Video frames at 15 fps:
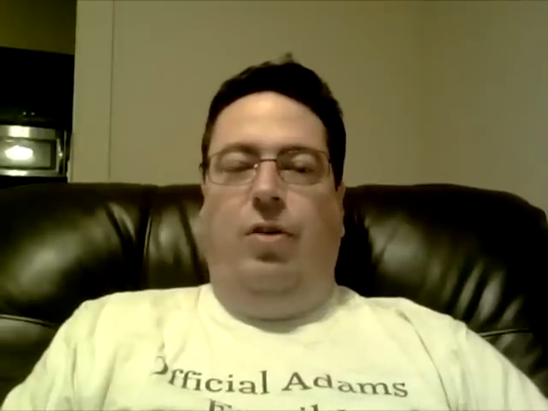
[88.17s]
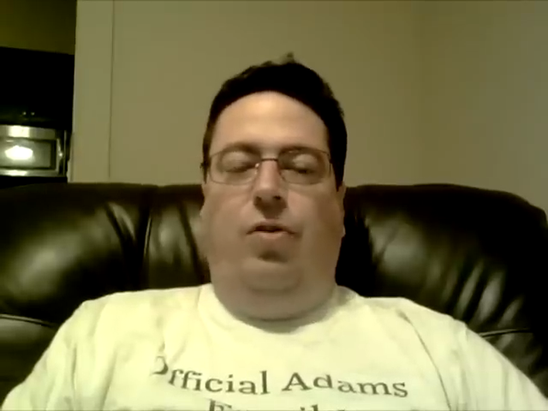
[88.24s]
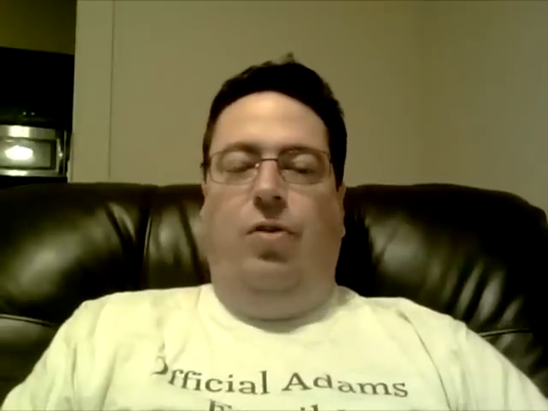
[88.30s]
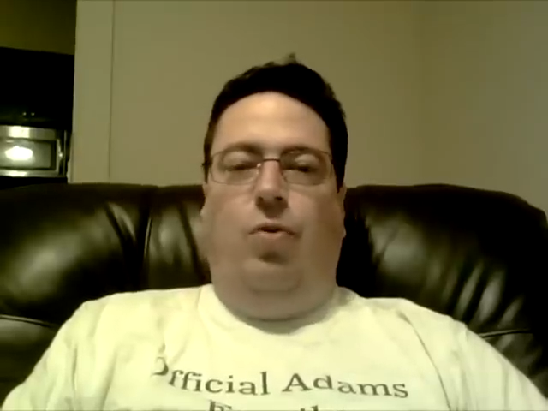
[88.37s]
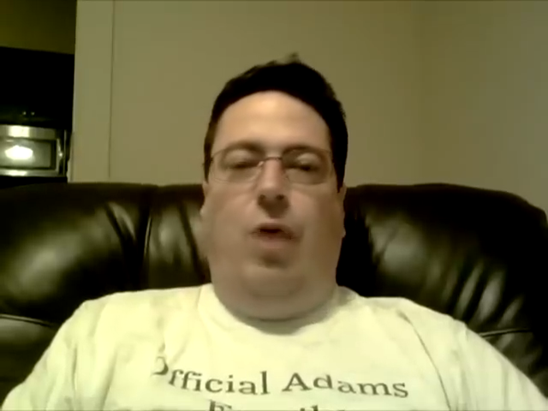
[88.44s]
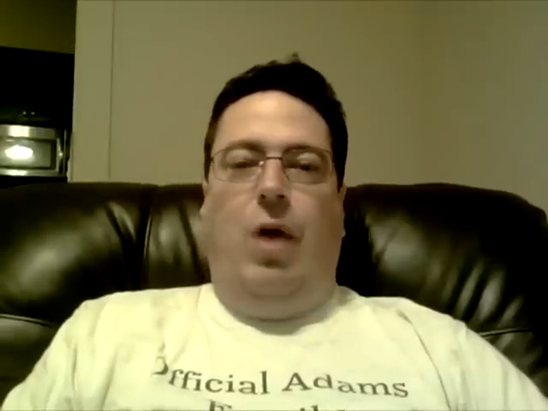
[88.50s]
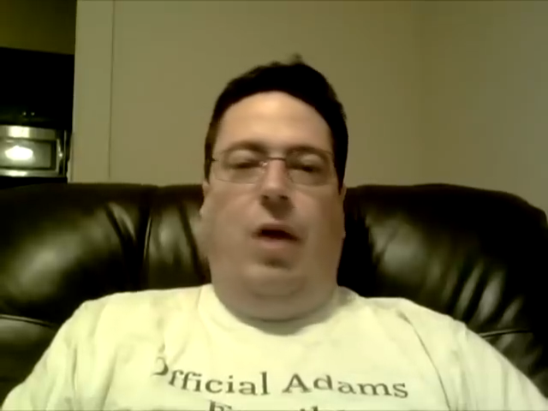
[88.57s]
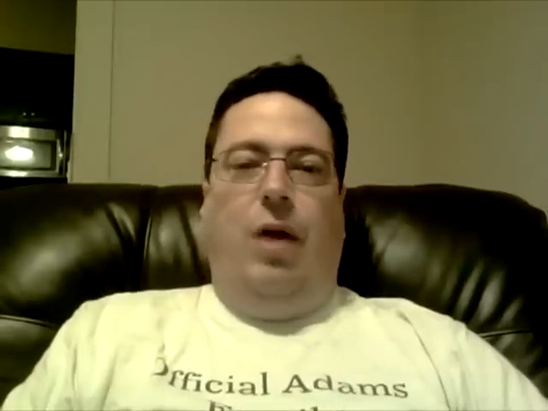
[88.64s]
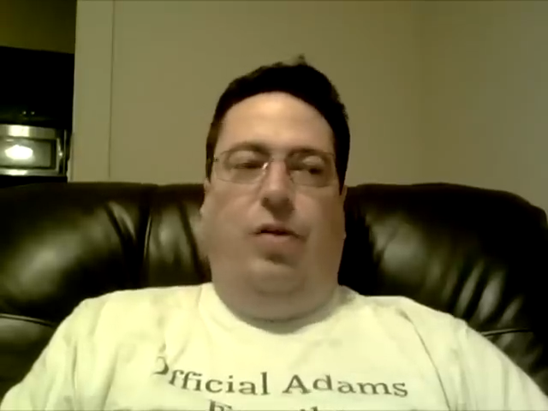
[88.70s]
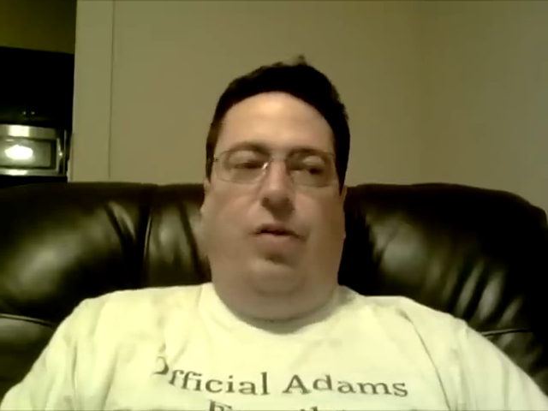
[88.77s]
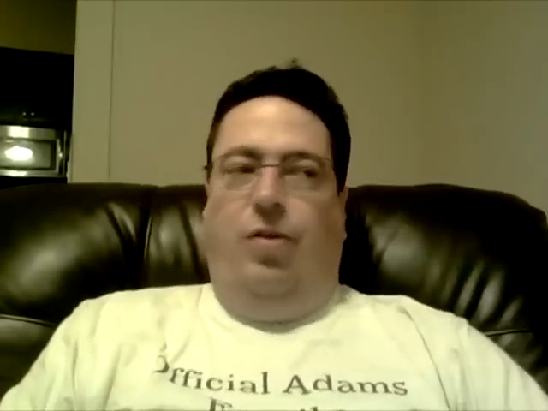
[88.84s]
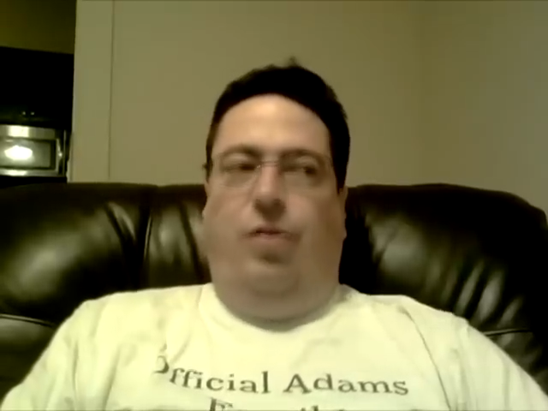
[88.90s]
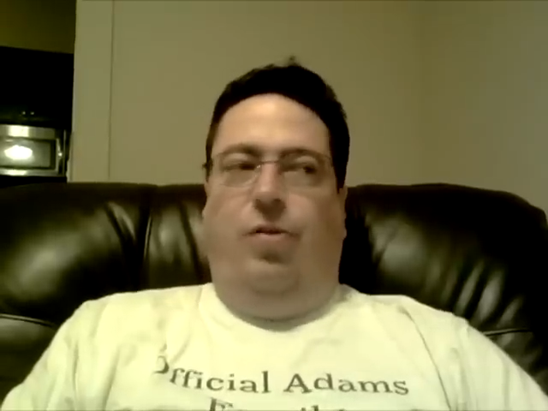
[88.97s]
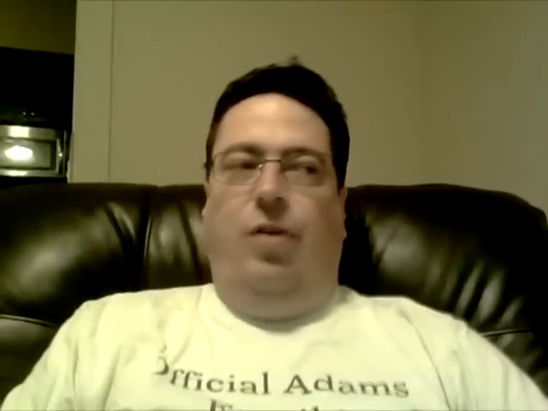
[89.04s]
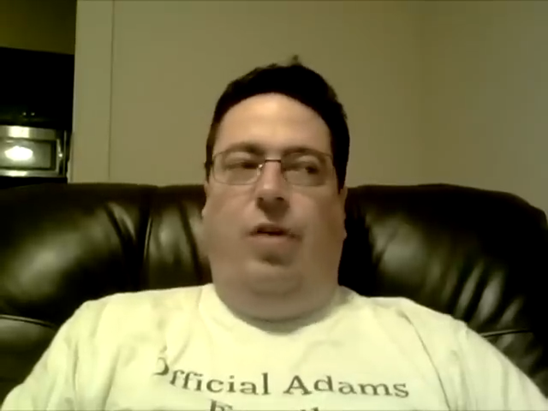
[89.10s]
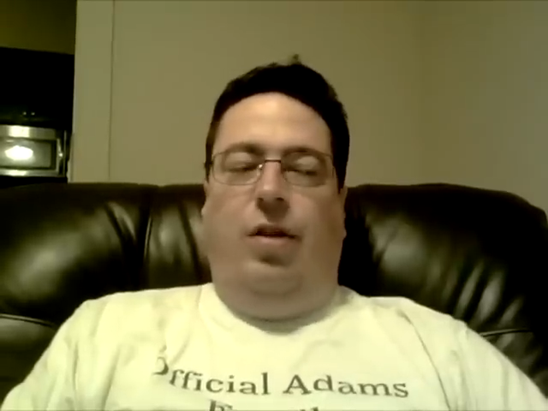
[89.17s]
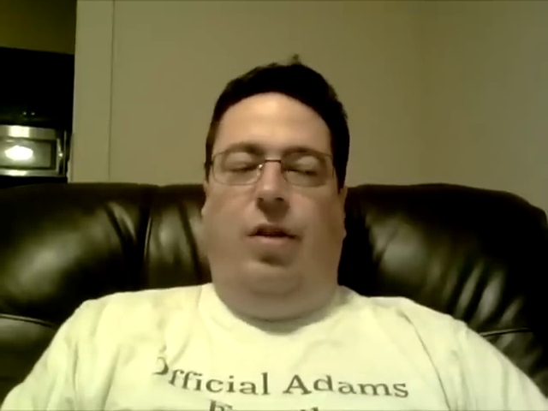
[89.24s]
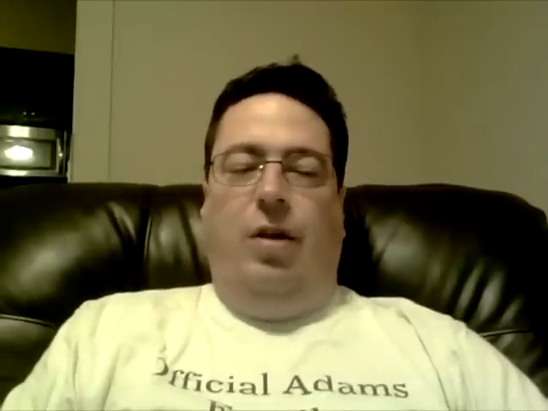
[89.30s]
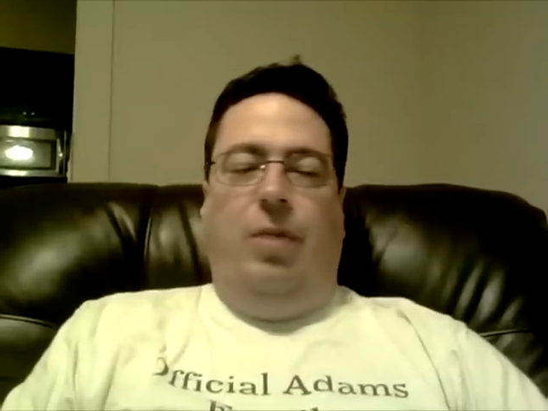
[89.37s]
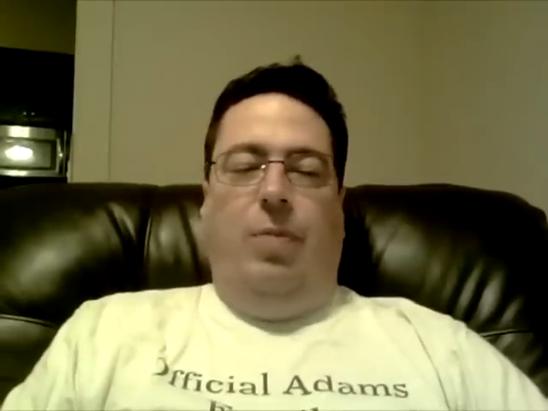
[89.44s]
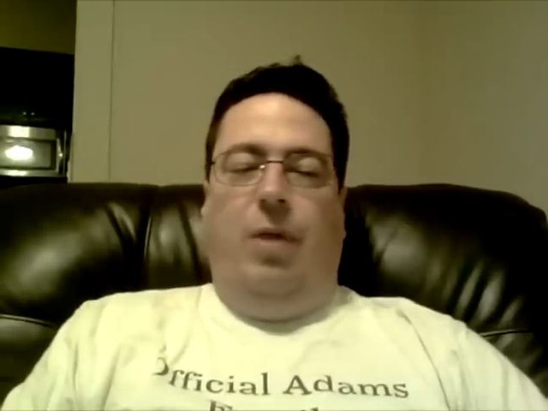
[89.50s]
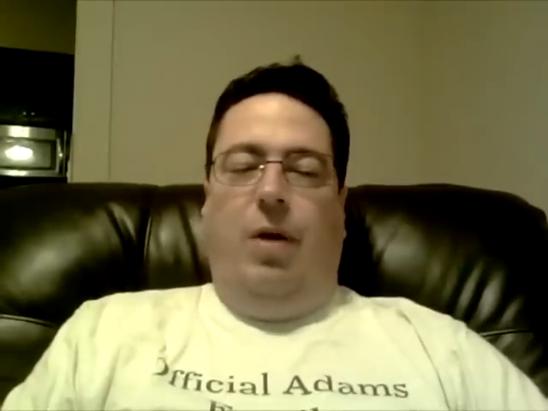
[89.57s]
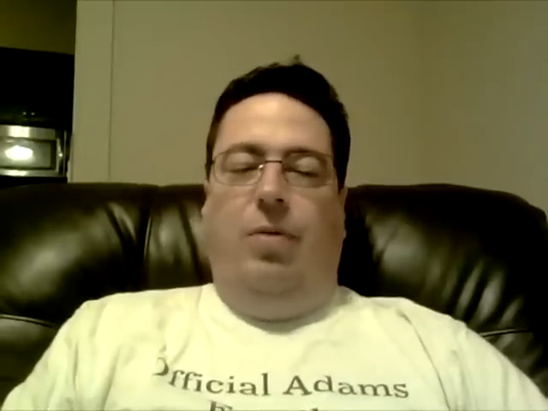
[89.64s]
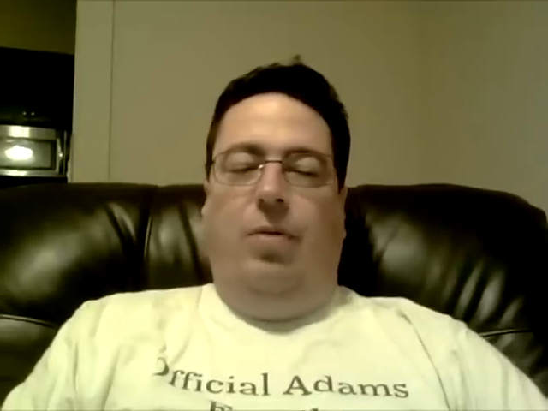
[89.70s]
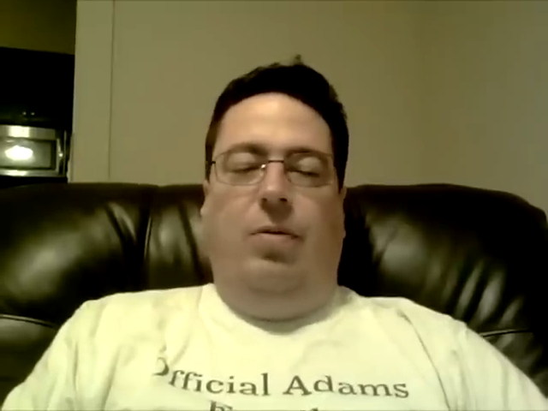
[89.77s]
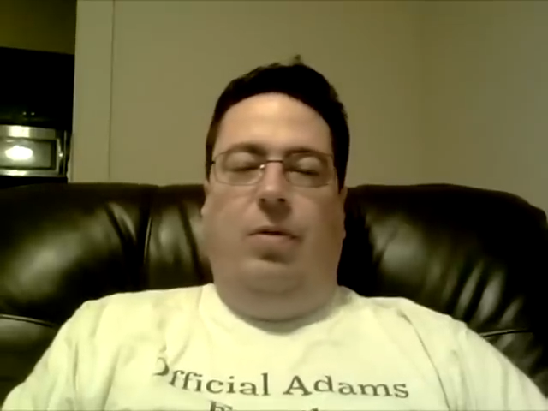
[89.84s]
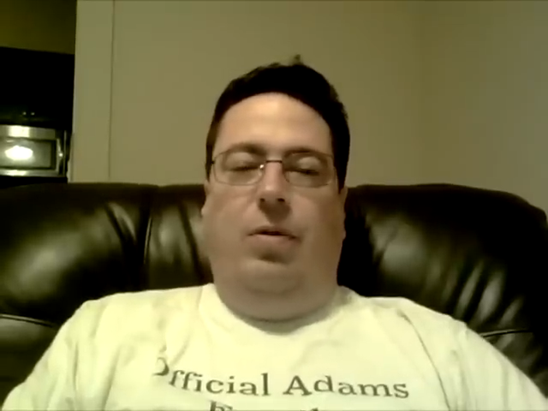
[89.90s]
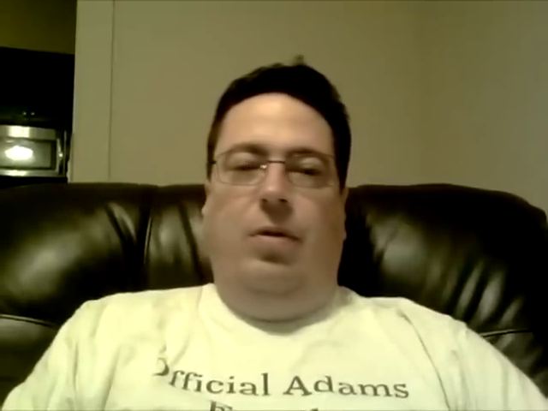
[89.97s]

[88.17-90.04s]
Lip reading: news wires, there was nothing about